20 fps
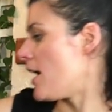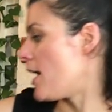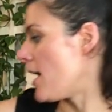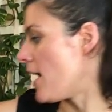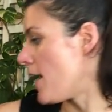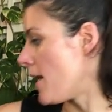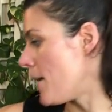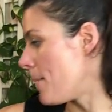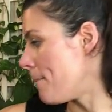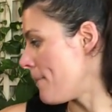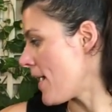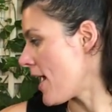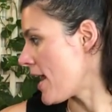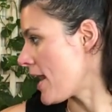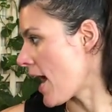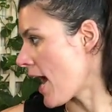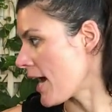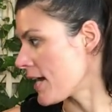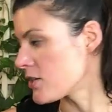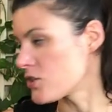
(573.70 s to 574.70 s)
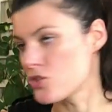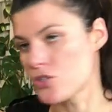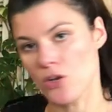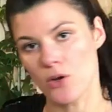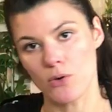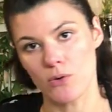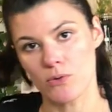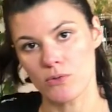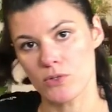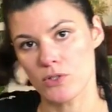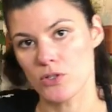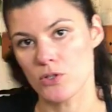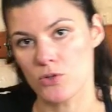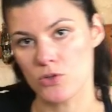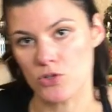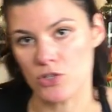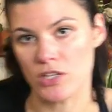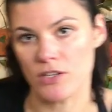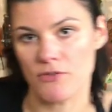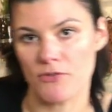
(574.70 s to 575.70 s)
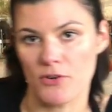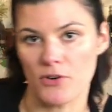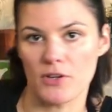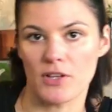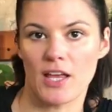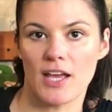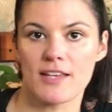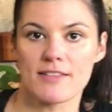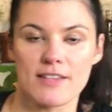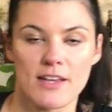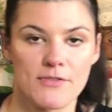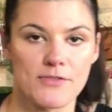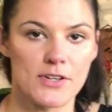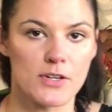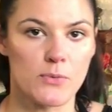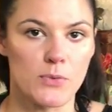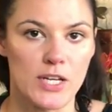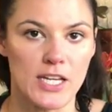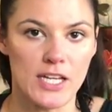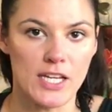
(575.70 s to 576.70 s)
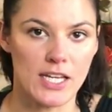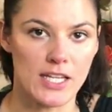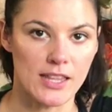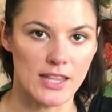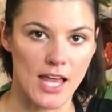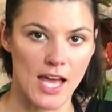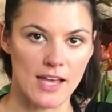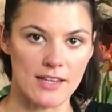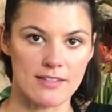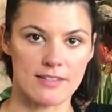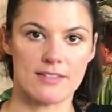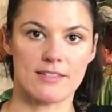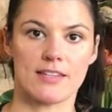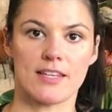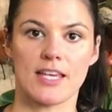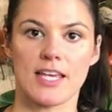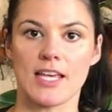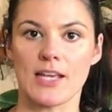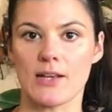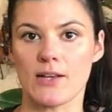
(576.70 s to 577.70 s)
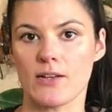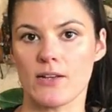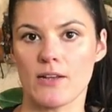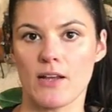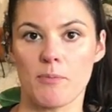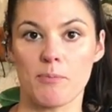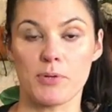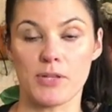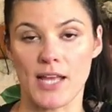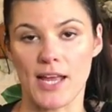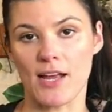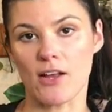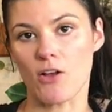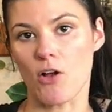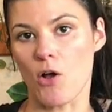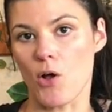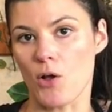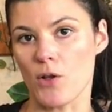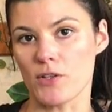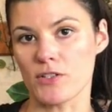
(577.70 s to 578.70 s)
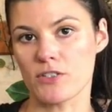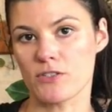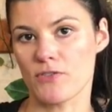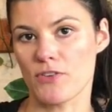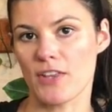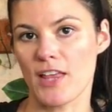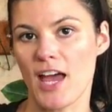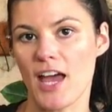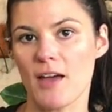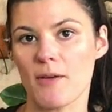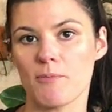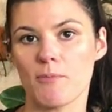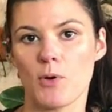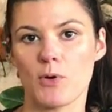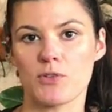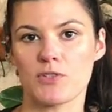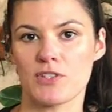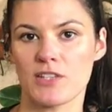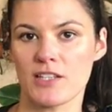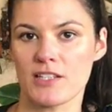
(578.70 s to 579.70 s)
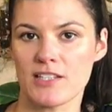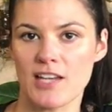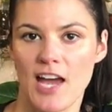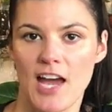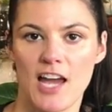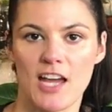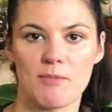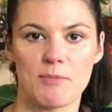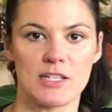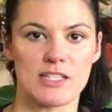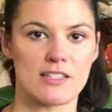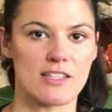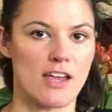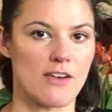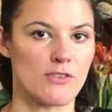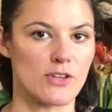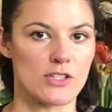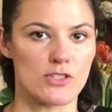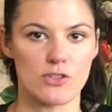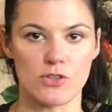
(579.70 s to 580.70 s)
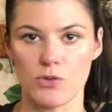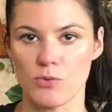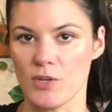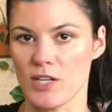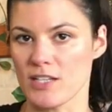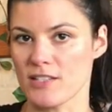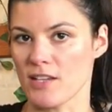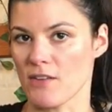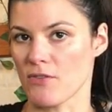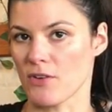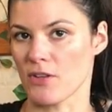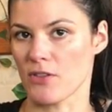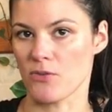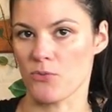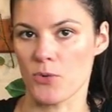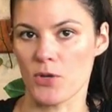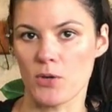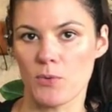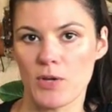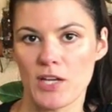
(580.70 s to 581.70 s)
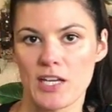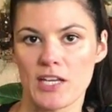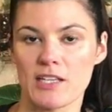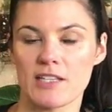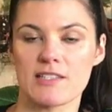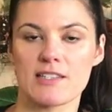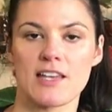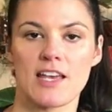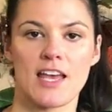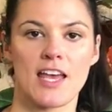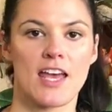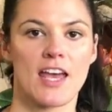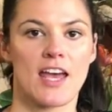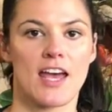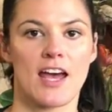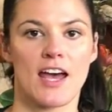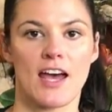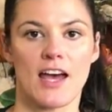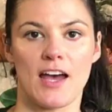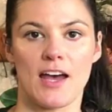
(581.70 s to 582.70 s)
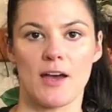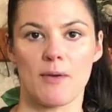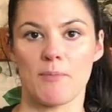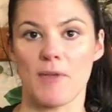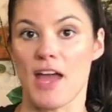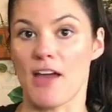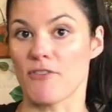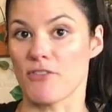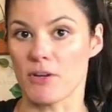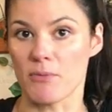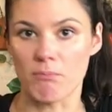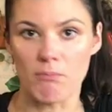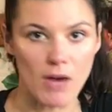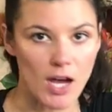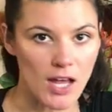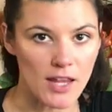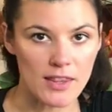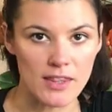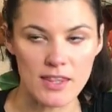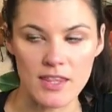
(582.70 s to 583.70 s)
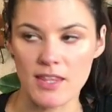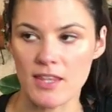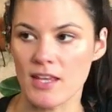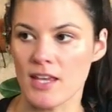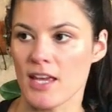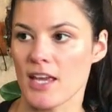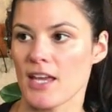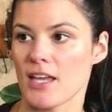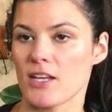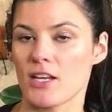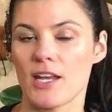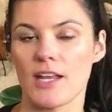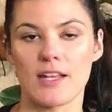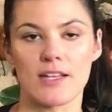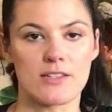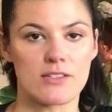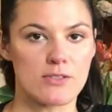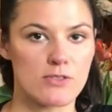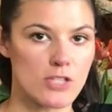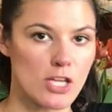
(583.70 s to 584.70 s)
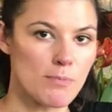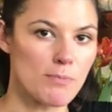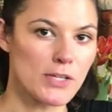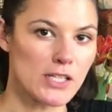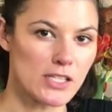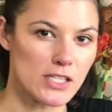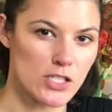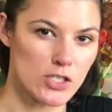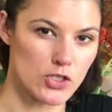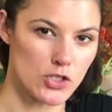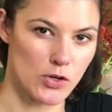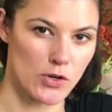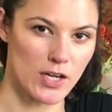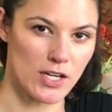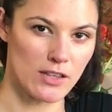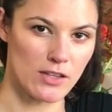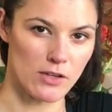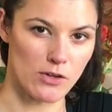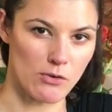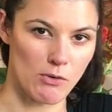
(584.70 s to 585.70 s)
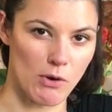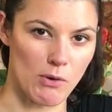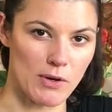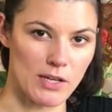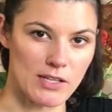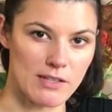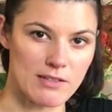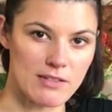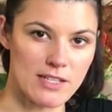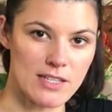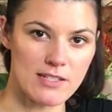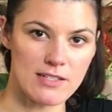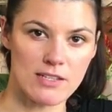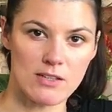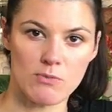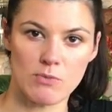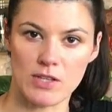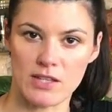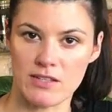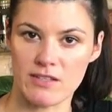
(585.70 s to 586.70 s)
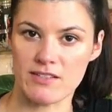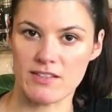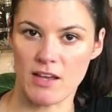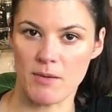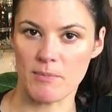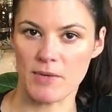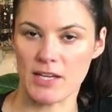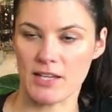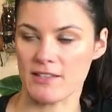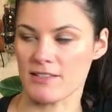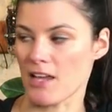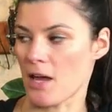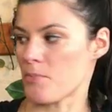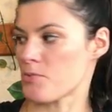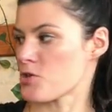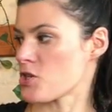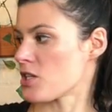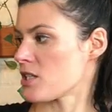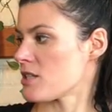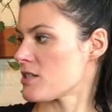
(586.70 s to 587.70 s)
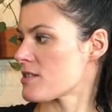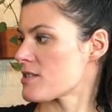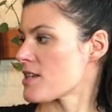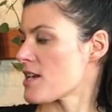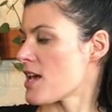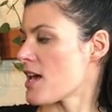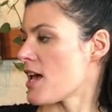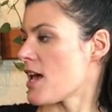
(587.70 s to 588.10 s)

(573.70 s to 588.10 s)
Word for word: And I don't usually fertilize every week unless a plant calls for that. Most of the time it's every 2 weeks, every 3 weeks, every month, and it's typically during the growing season with some exceptions.